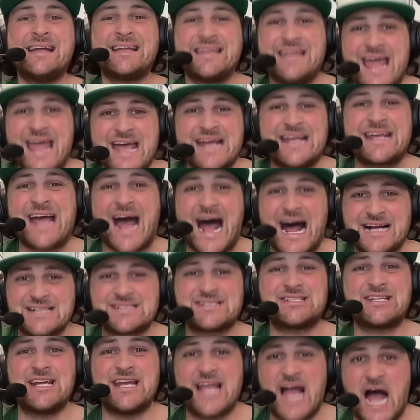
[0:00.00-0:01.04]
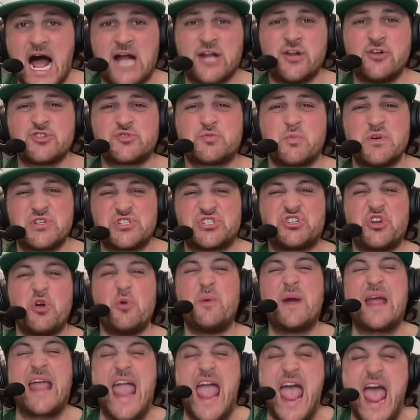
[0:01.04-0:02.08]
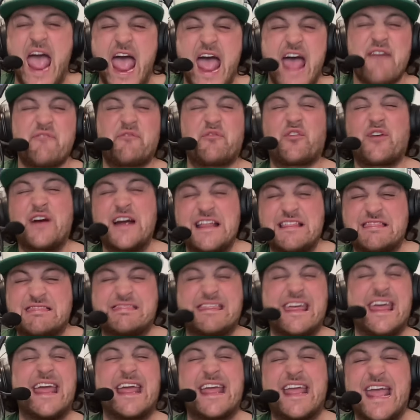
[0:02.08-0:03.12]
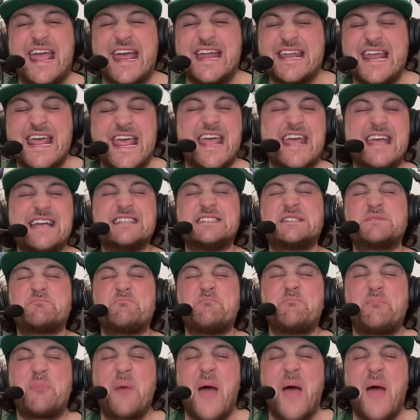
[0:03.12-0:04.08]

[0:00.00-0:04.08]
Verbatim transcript: Nick Castellanos was doing everything in his